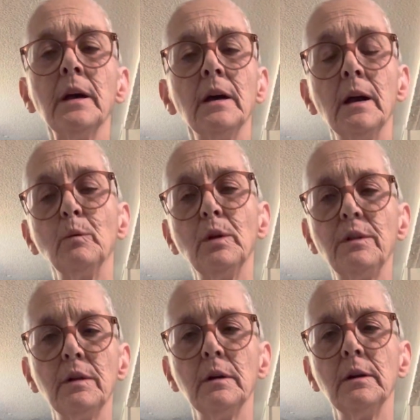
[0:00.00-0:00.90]
and
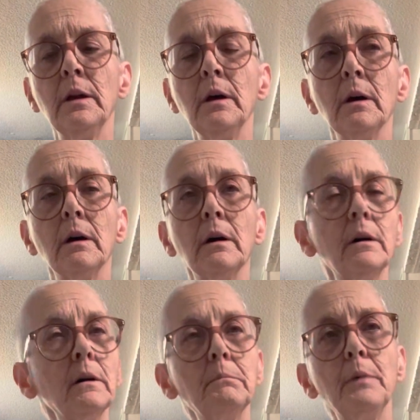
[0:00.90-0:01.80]
within
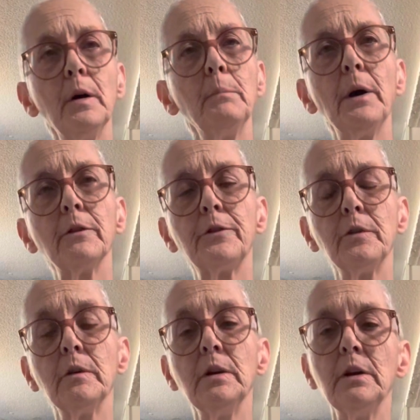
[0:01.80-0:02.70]
about
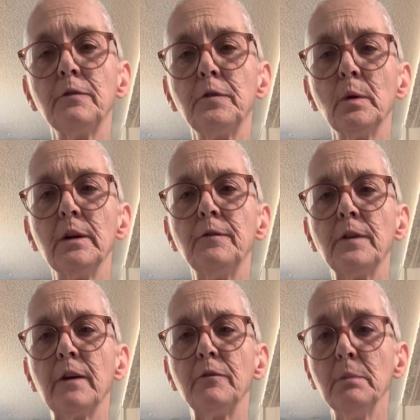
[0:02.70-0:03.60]
30 to
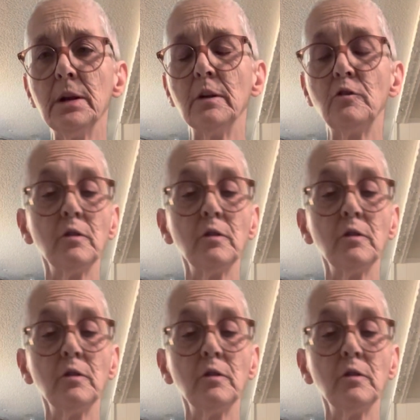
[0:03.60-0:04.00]
45 minutes,